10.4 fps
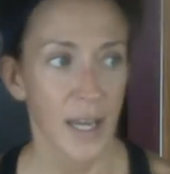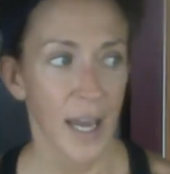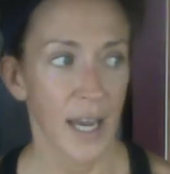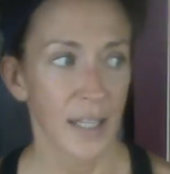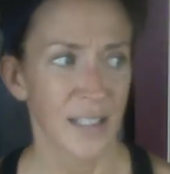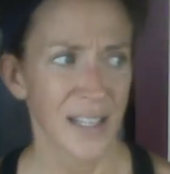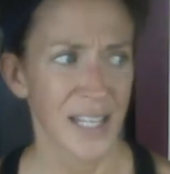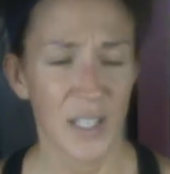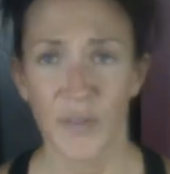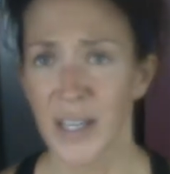And
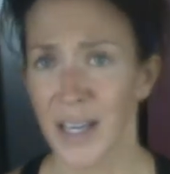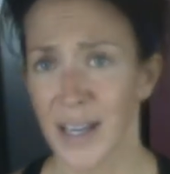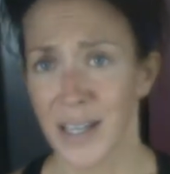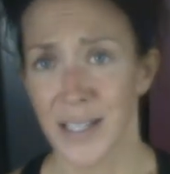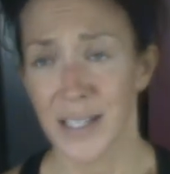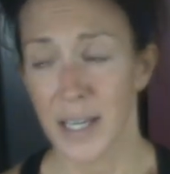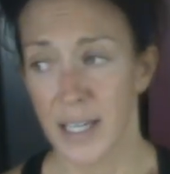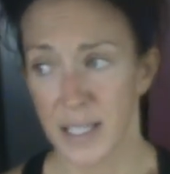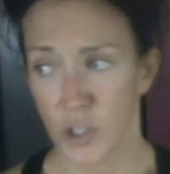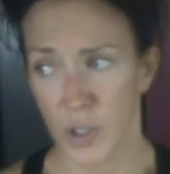he's vegan, and he's,
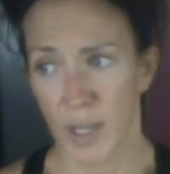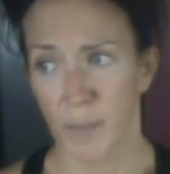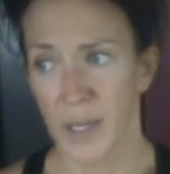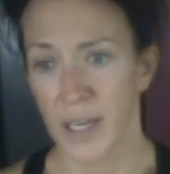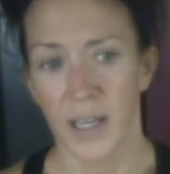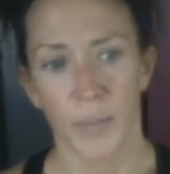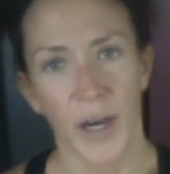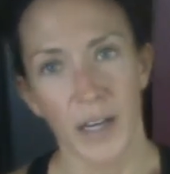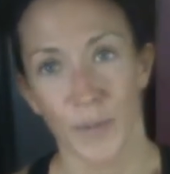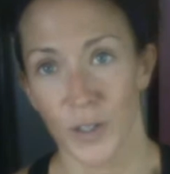he's competing in a
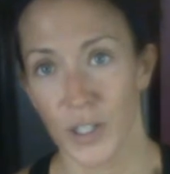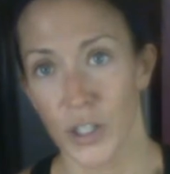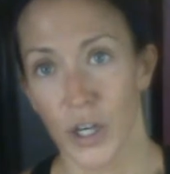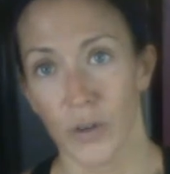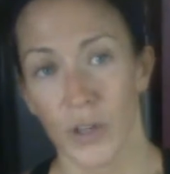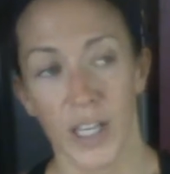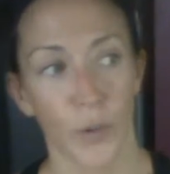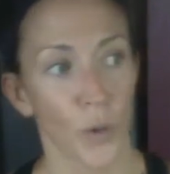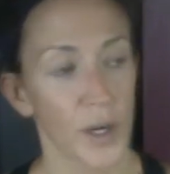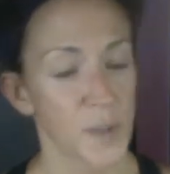bodybuilding show. He
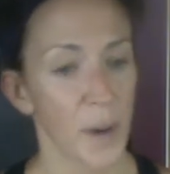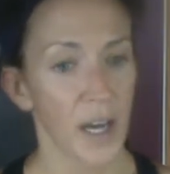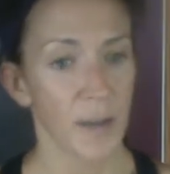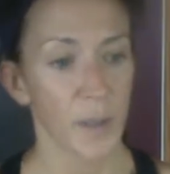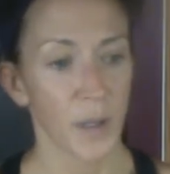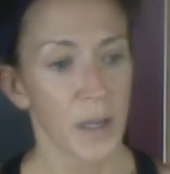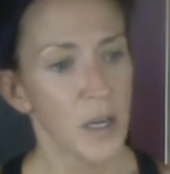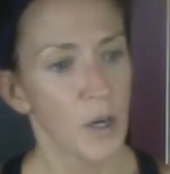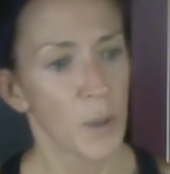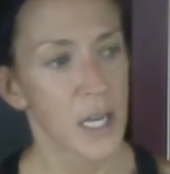was bodybuilding,
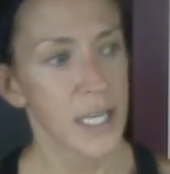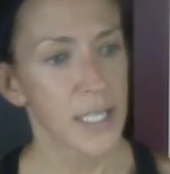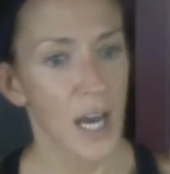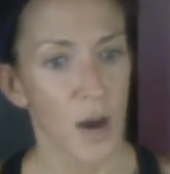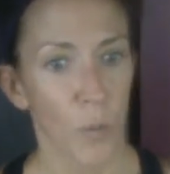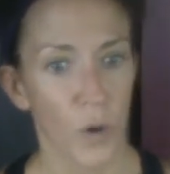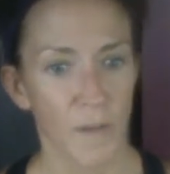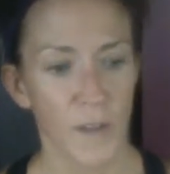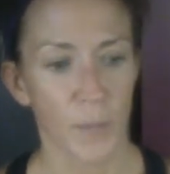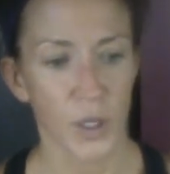but he's got one
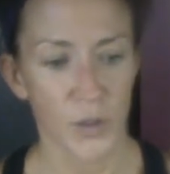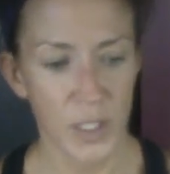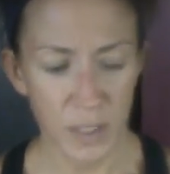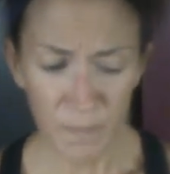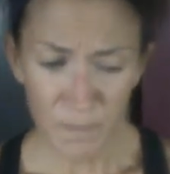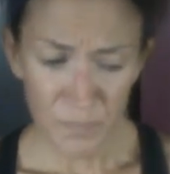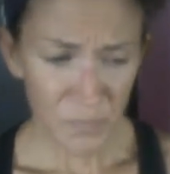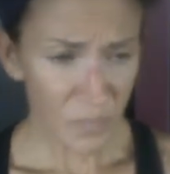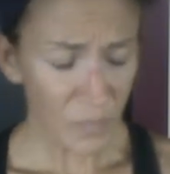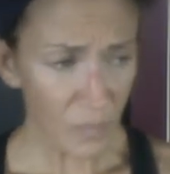of the most
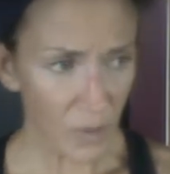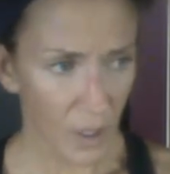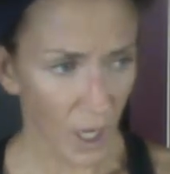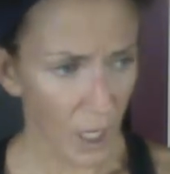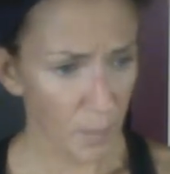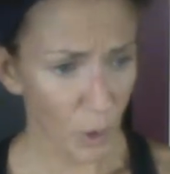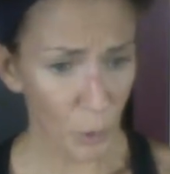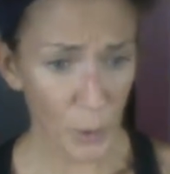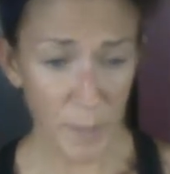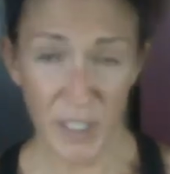um,
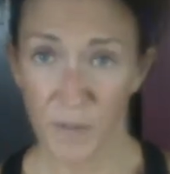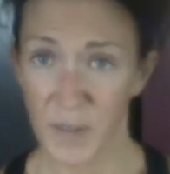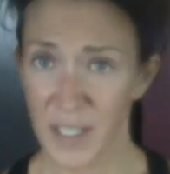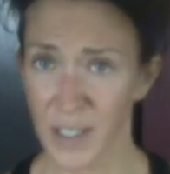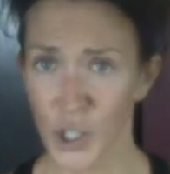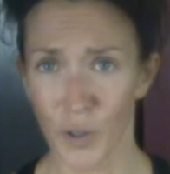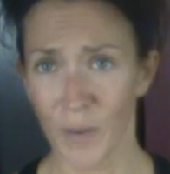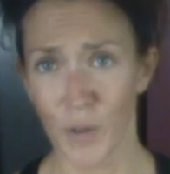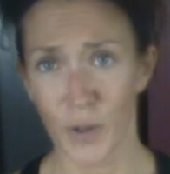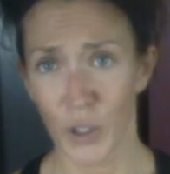ripped physiques you'd
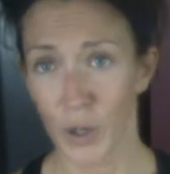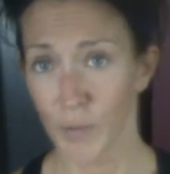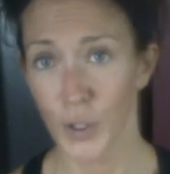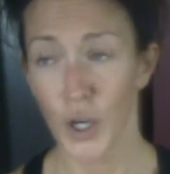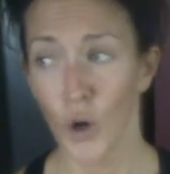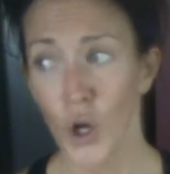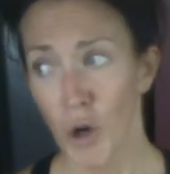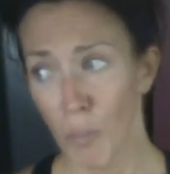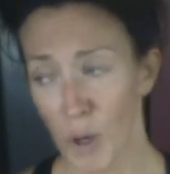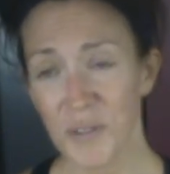ever you'd ever know.
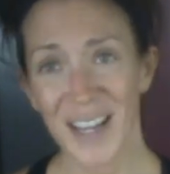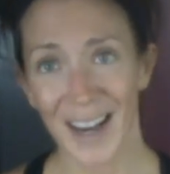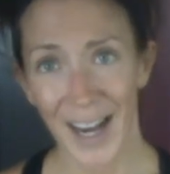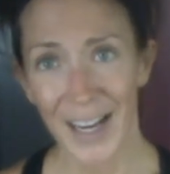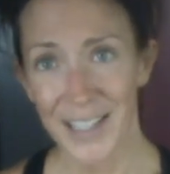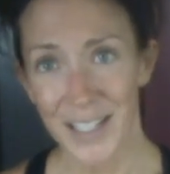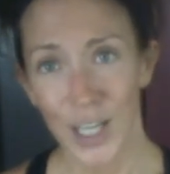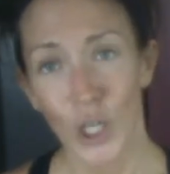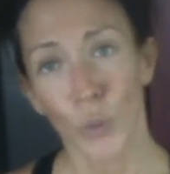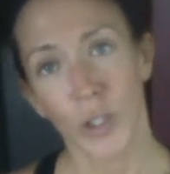Most
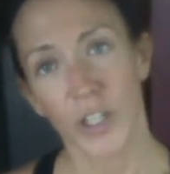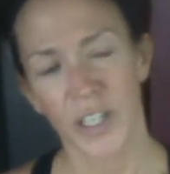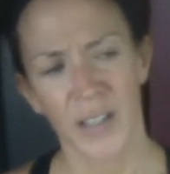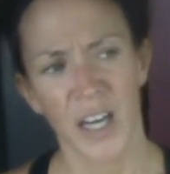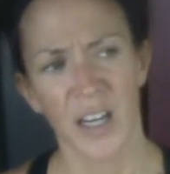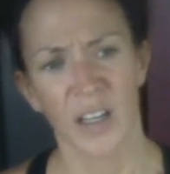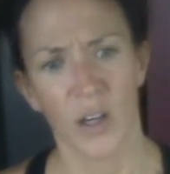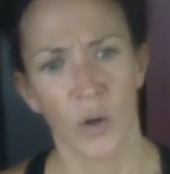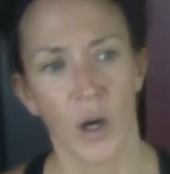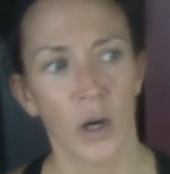guys would look at that and
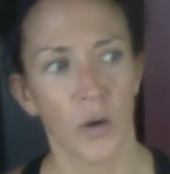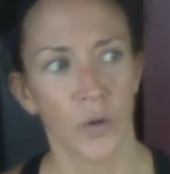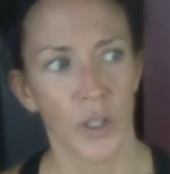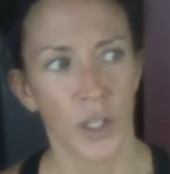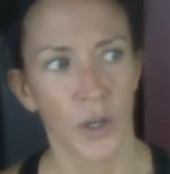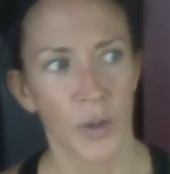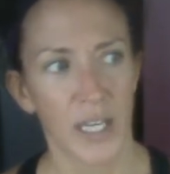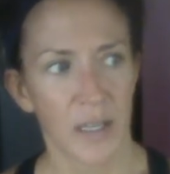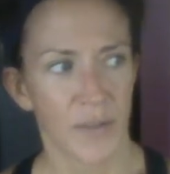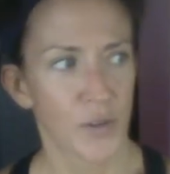go, "Oh, you know,
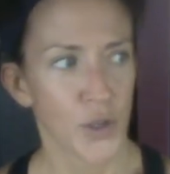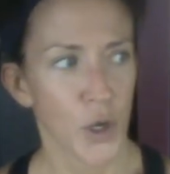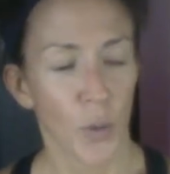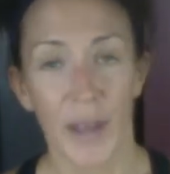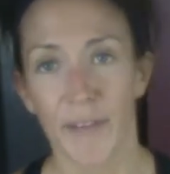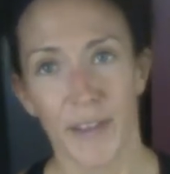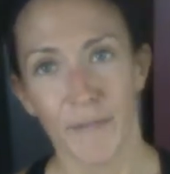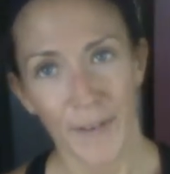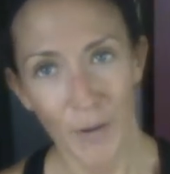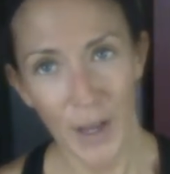he there's no." And if they
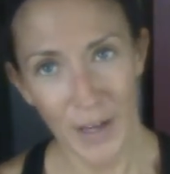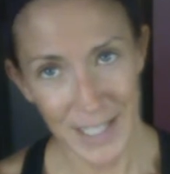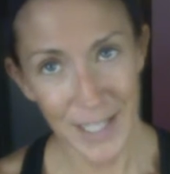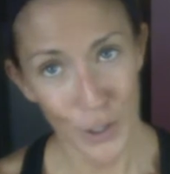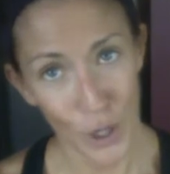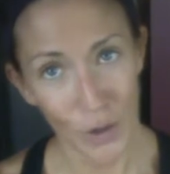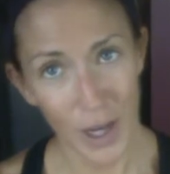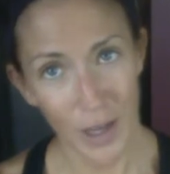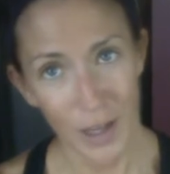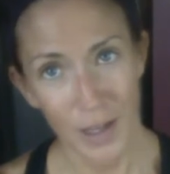found out he did
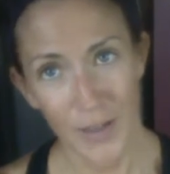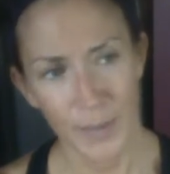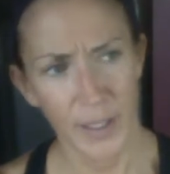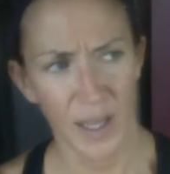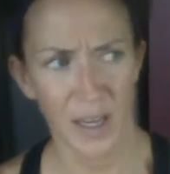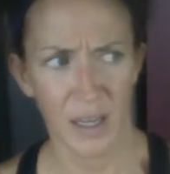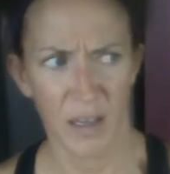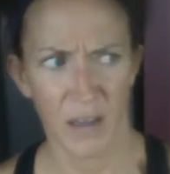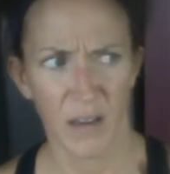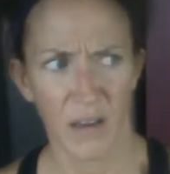yoga, they'd be like,
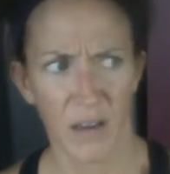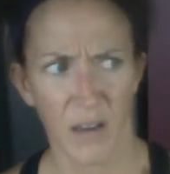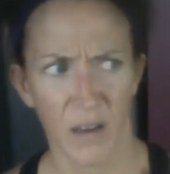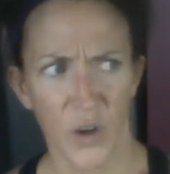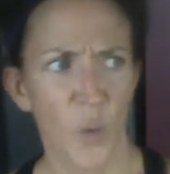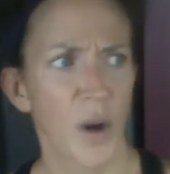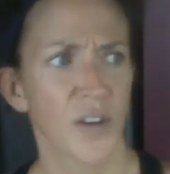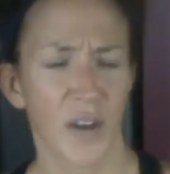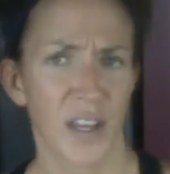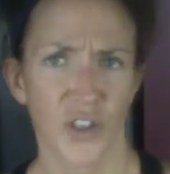"No way you
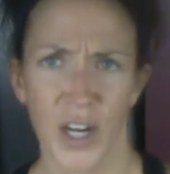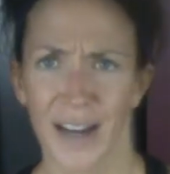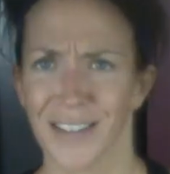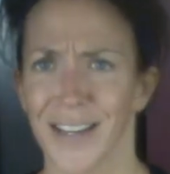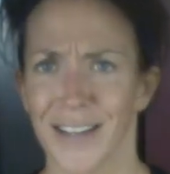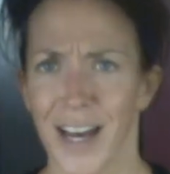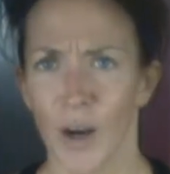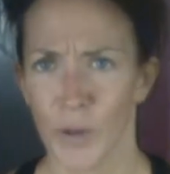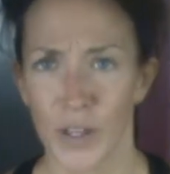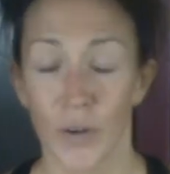can get jacked like
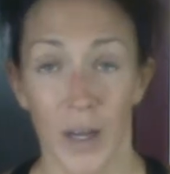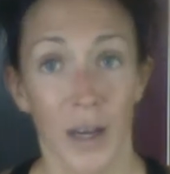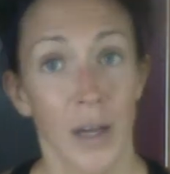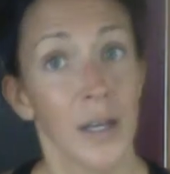that with yoga."